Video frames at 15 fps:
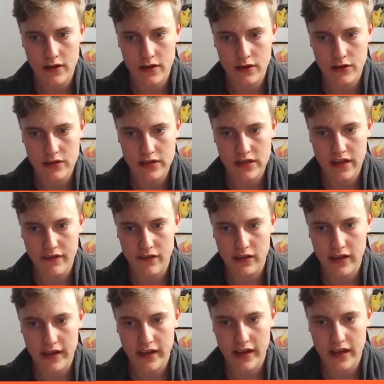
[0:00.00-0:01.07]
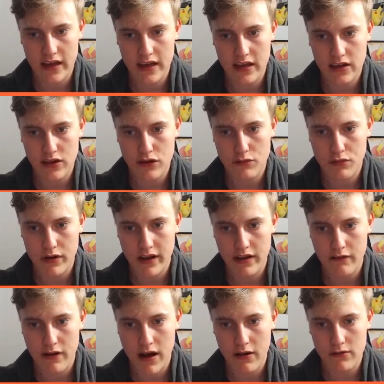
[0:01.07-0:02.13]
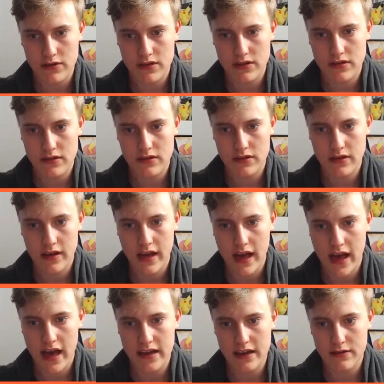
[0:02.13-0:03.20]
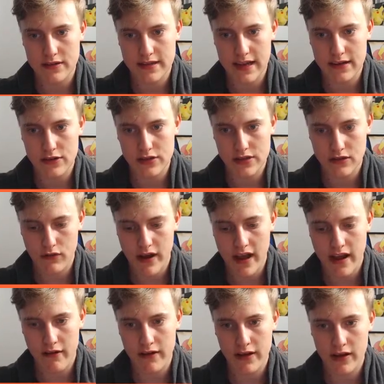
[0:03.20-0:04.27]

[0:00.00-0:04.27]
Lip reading: You just left click and you'd bring it round and it would select just the grey area.